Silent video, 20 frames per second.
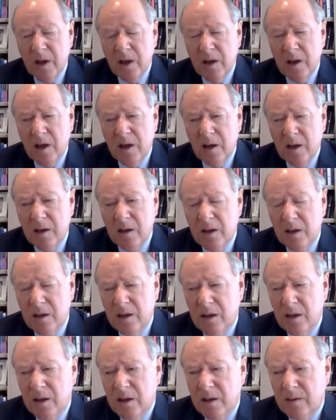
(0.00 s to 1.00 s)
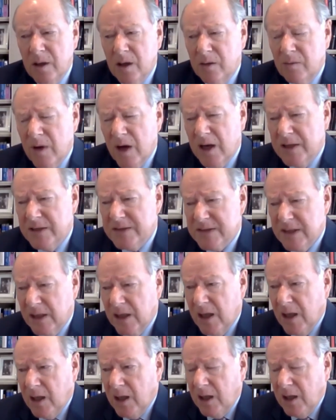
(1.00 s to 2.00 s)
uh, uh,
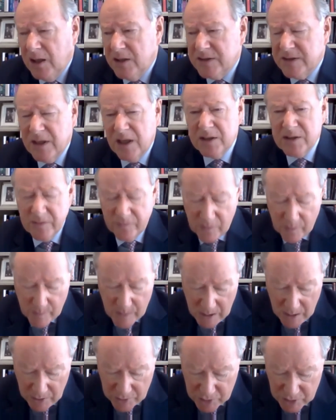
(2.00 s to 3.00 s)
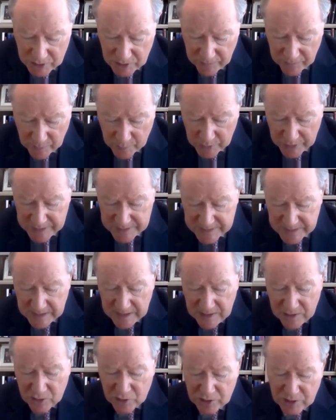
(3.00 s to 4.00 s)
arising is that of the margin of
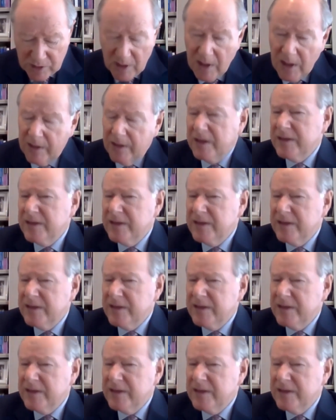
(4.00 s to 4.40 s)
appreciation.